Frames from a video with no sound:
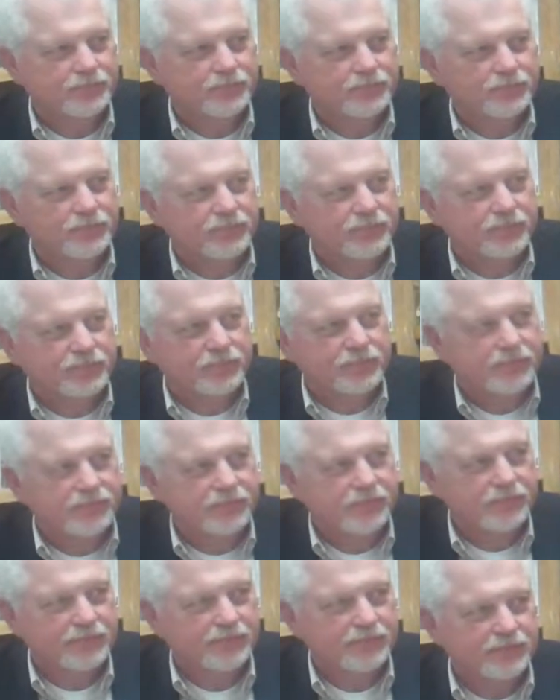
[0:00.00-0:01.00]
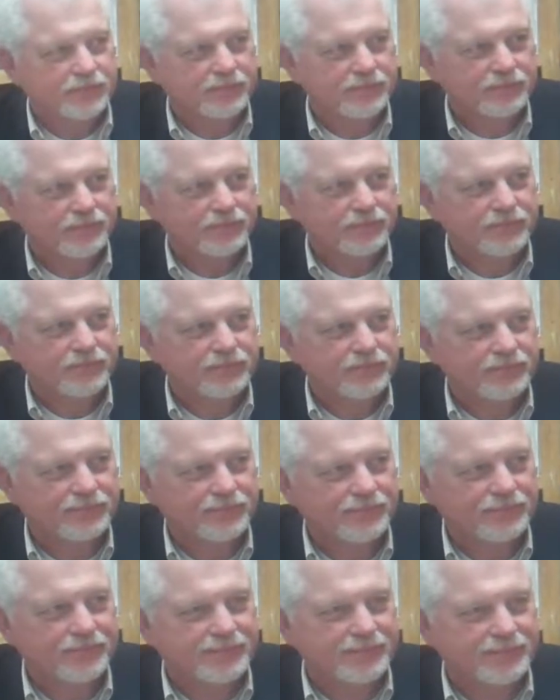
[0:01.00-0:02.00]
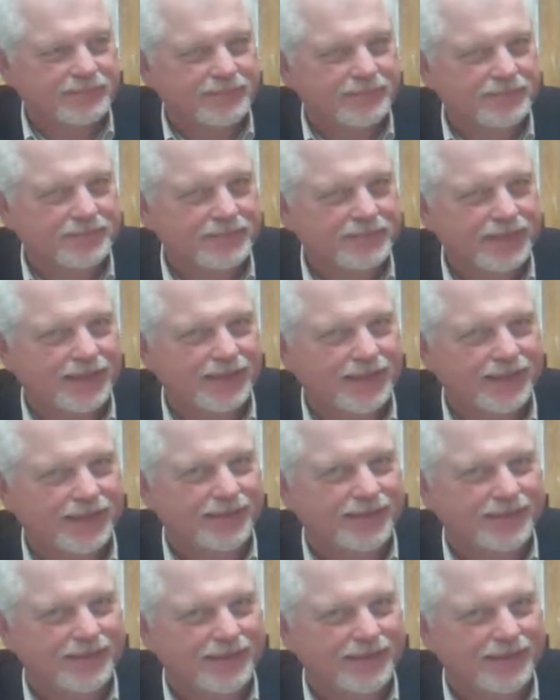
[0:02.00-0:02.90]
finest hunting areas in, in North